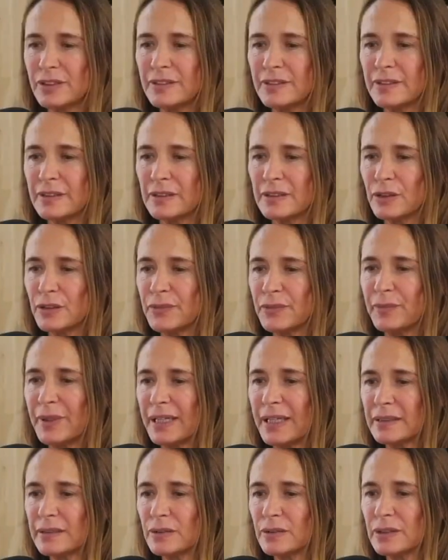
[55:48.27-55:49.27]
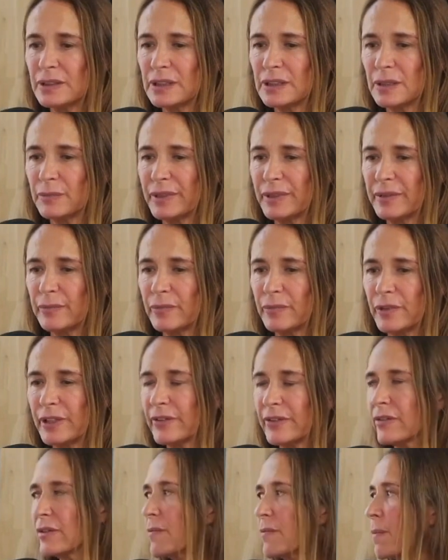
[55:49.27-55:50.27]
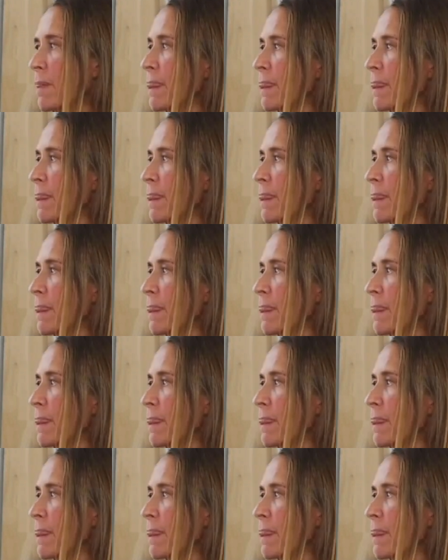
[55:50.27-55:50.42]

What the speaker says: So it goes back to a little bit with,